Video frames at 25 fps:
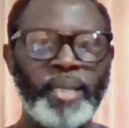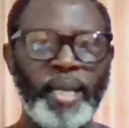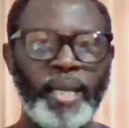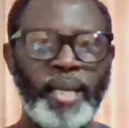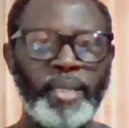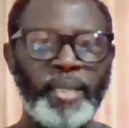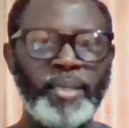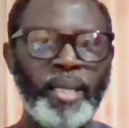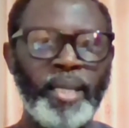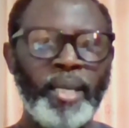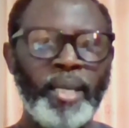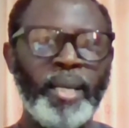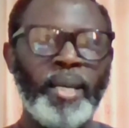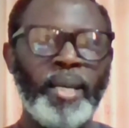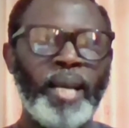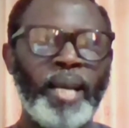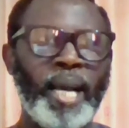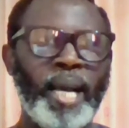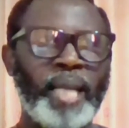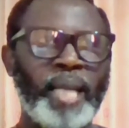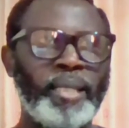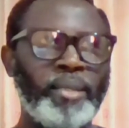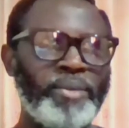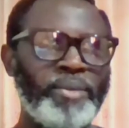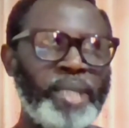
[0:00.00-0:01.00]
and
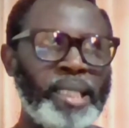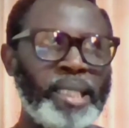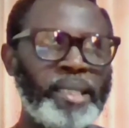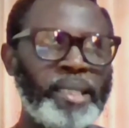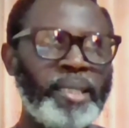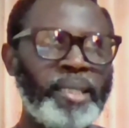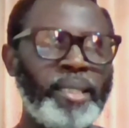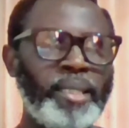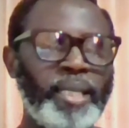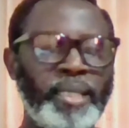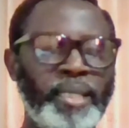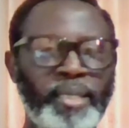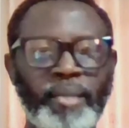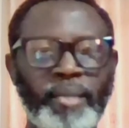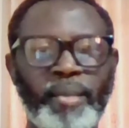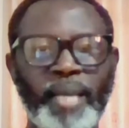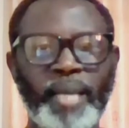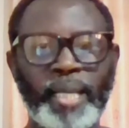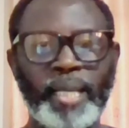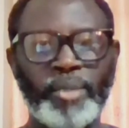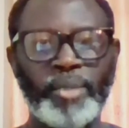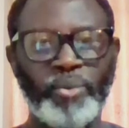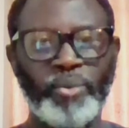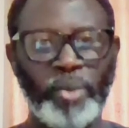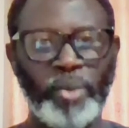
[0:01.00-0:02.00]
and the reason they did
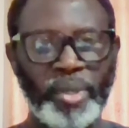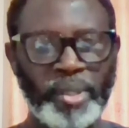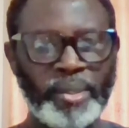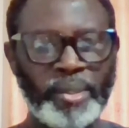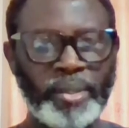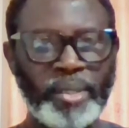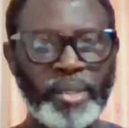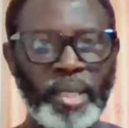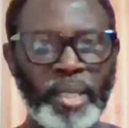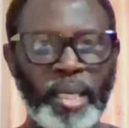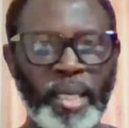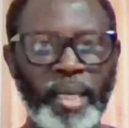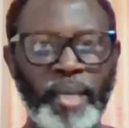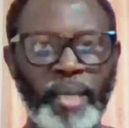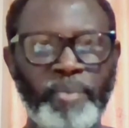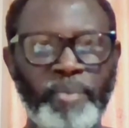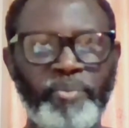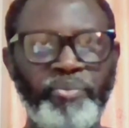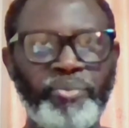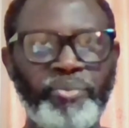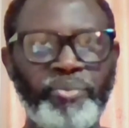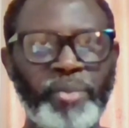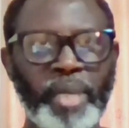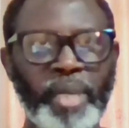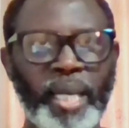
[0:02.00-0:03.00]
that was
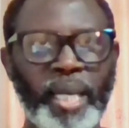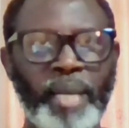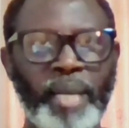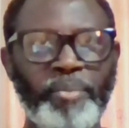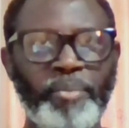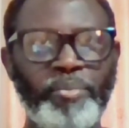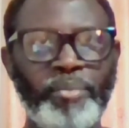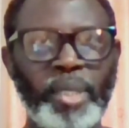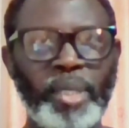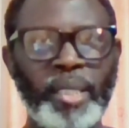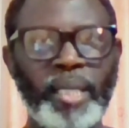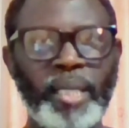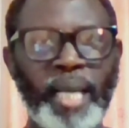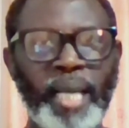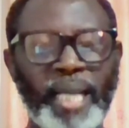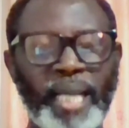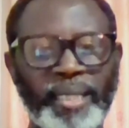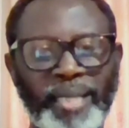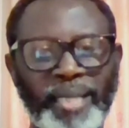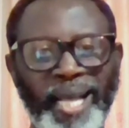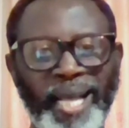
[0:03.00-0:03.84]
um, uh, as,